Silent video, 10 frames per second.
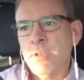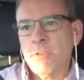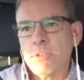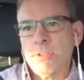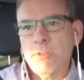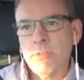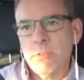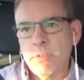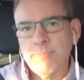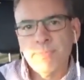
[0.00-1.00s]
So
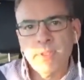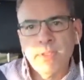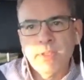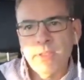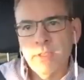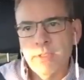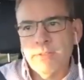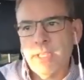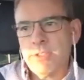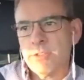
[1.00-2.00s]

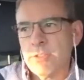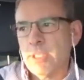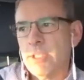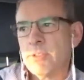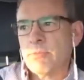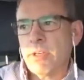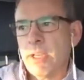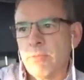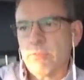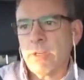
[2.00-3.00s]
that's what I
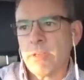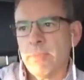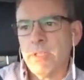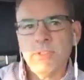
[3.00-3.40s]
would recommend.